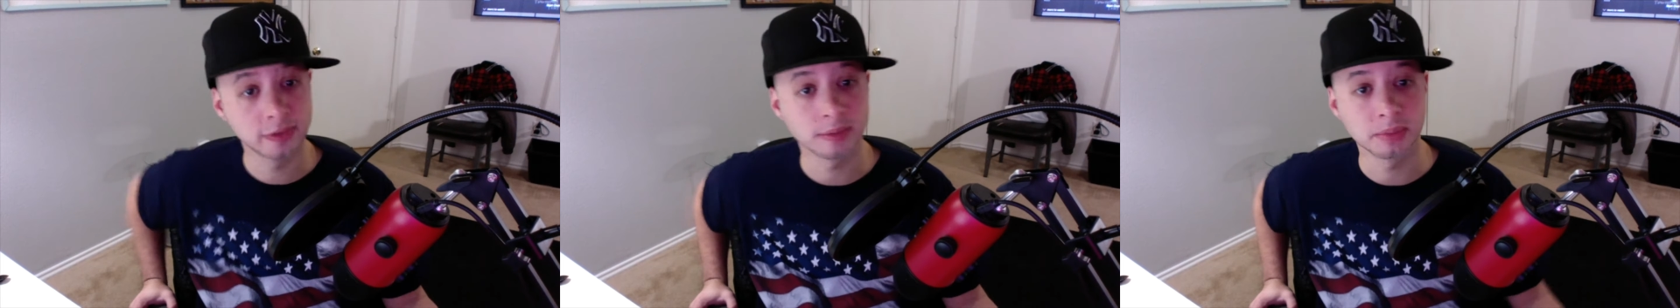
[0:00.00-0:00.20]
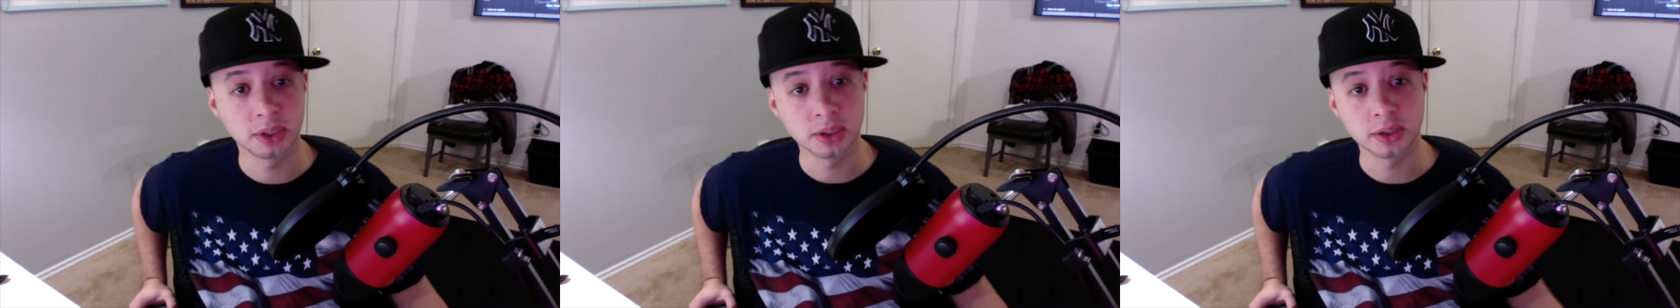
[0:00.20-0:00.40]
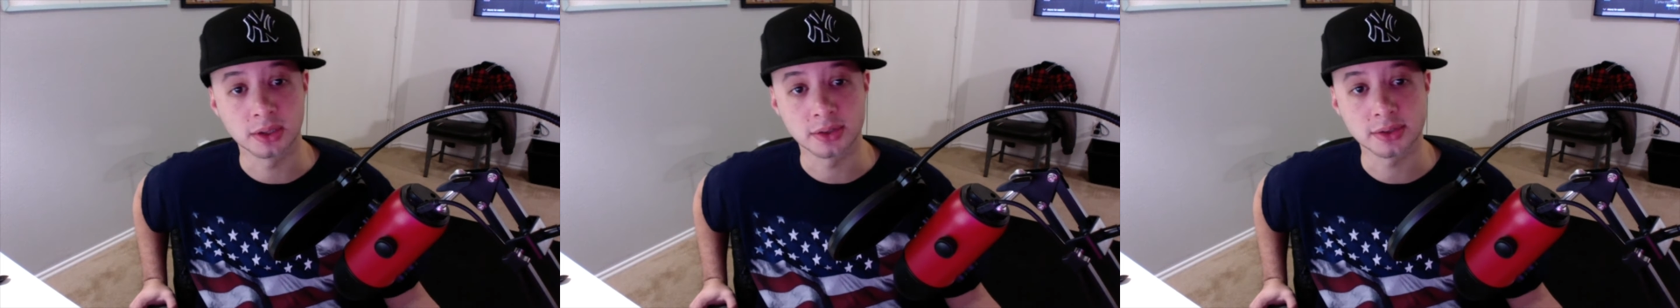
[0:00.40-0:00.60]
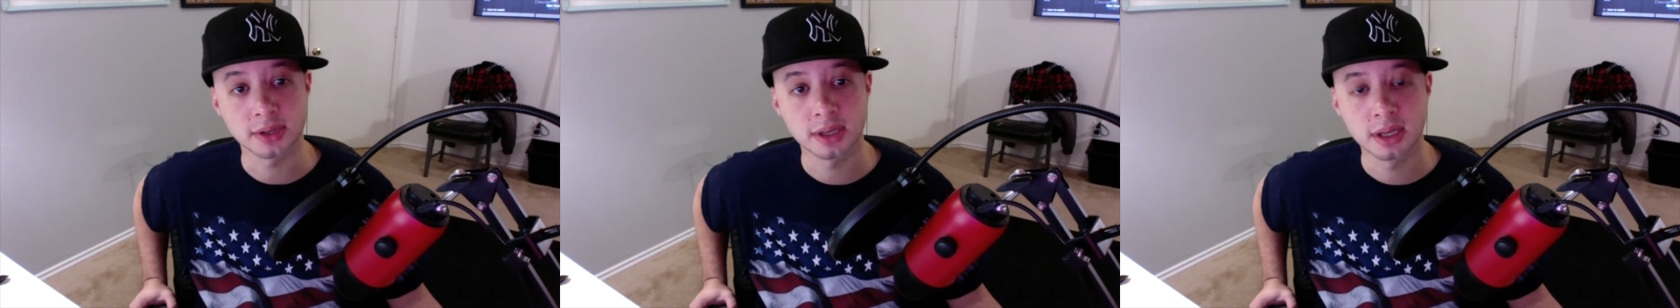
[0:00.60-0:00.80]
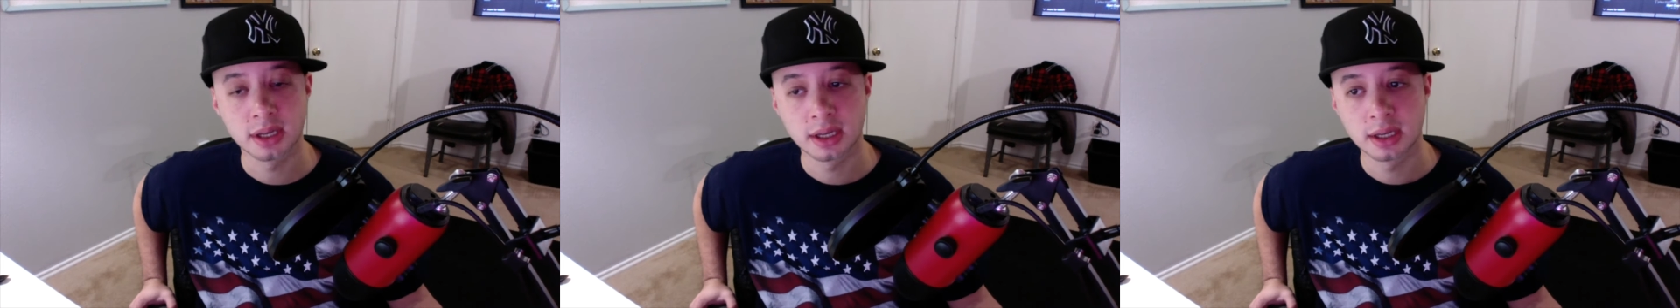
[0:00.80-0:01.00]
computers.
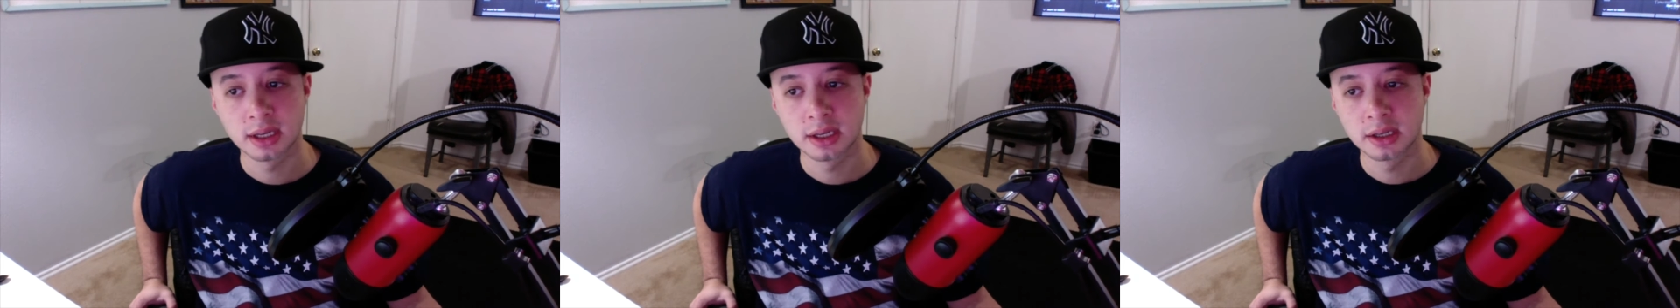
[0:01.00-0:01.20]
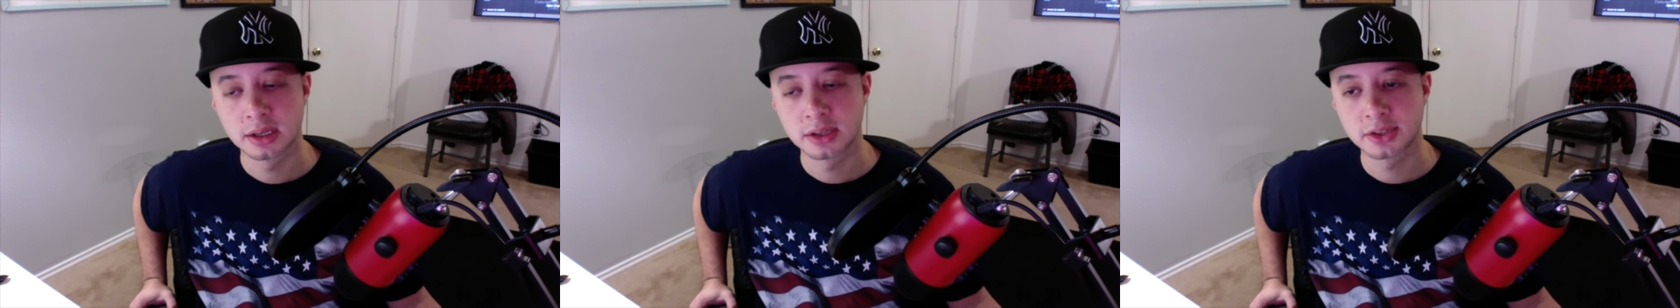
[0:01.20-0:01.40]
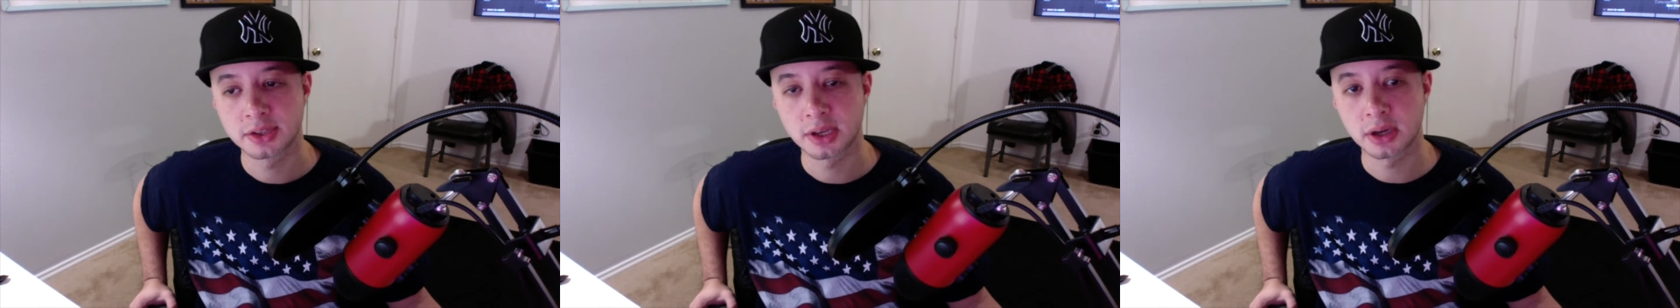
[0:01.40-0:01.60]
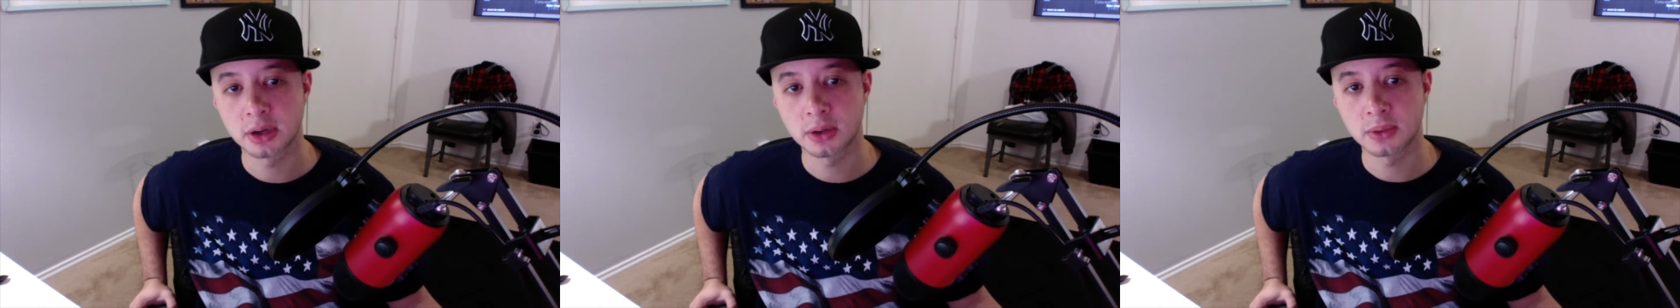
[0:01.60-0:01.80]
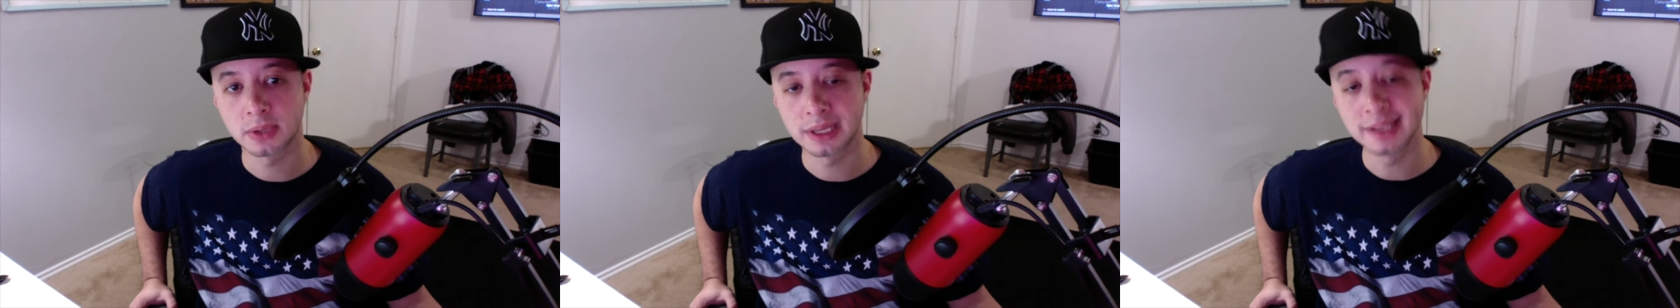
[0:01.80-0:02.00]

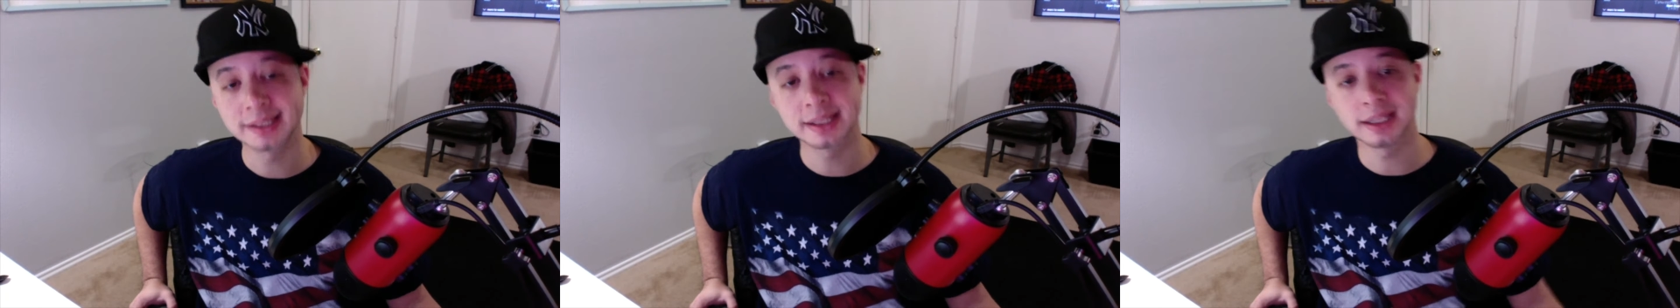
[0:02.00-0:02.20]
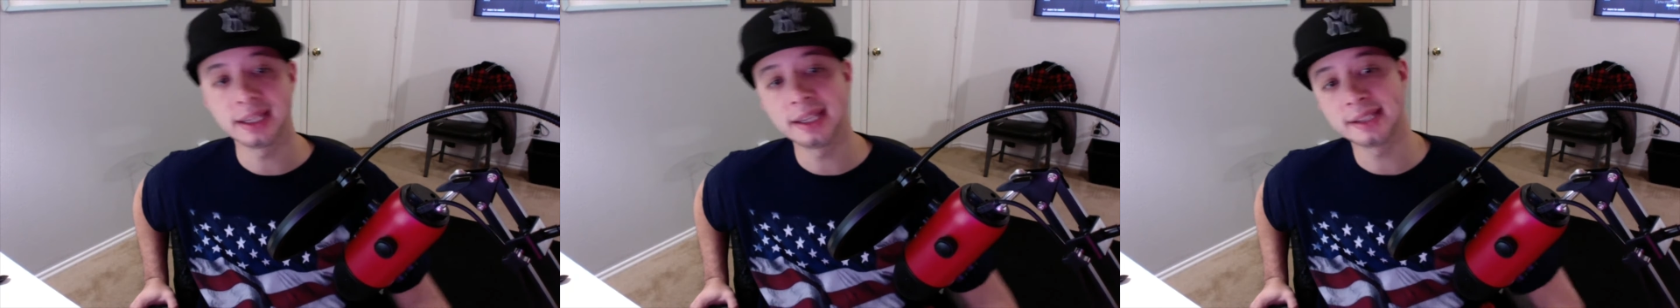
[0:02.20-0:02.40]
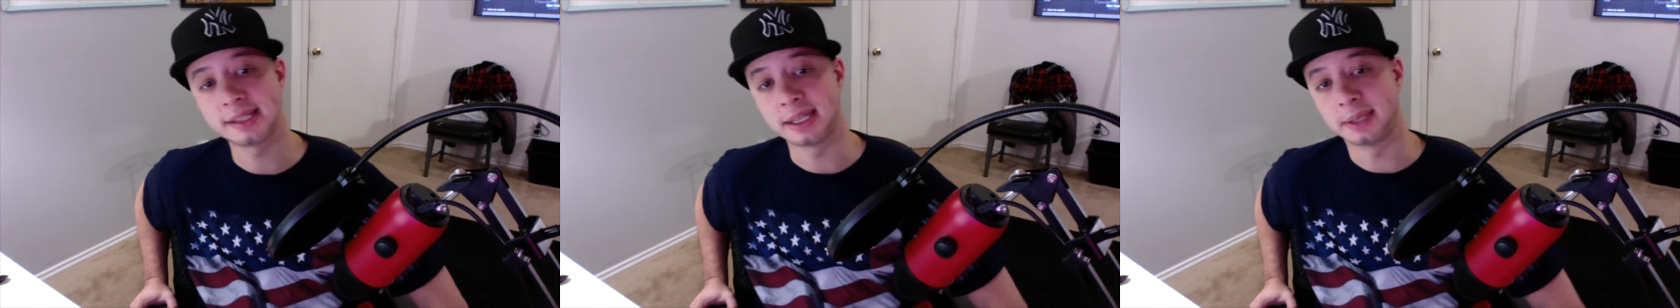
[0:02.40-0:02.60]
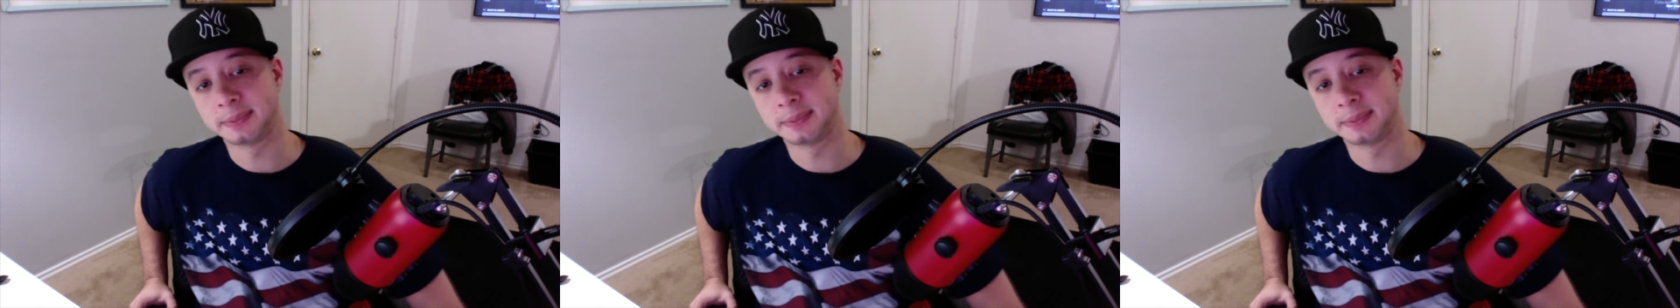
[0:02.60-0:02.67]
So is it easy?